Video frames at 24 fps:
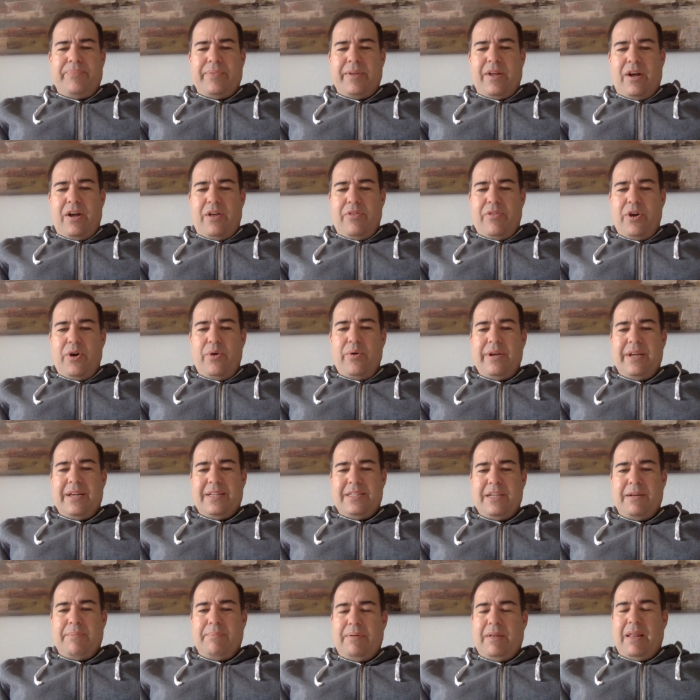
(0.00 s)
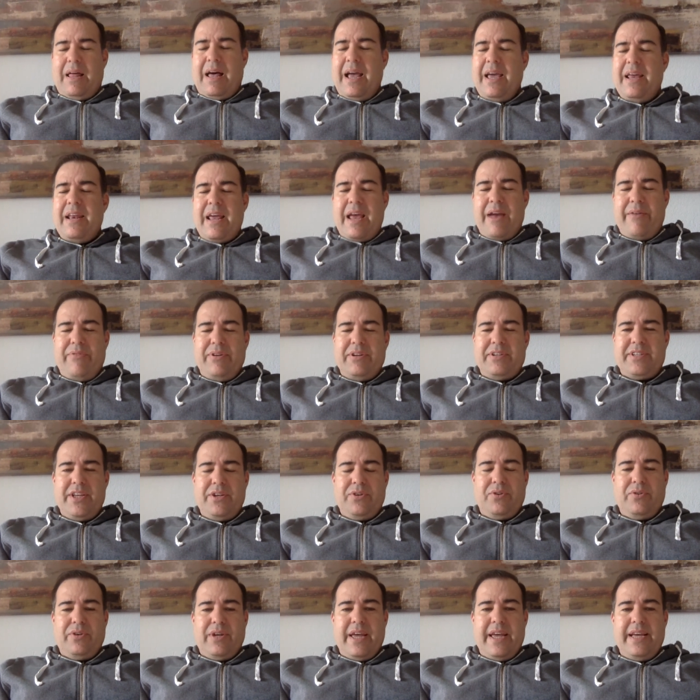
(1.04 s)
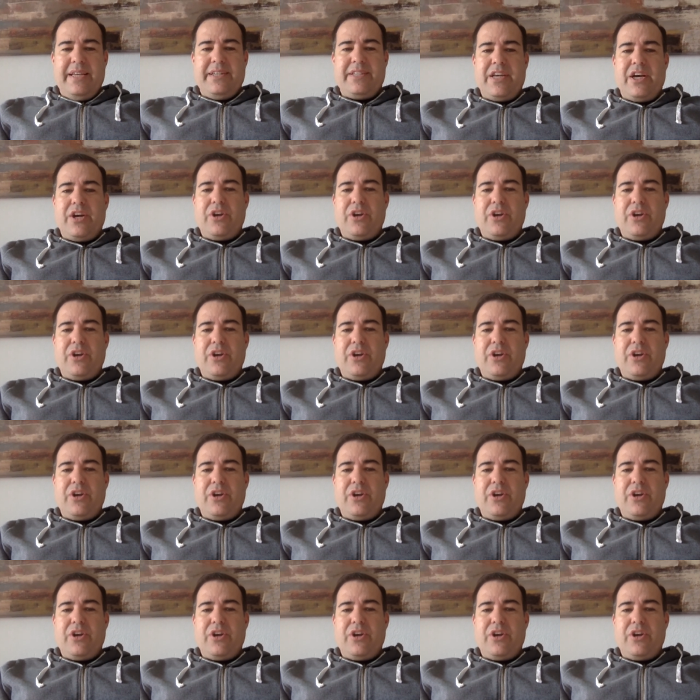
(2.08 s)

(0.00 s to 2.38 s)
Although it doesn't apply in every single case,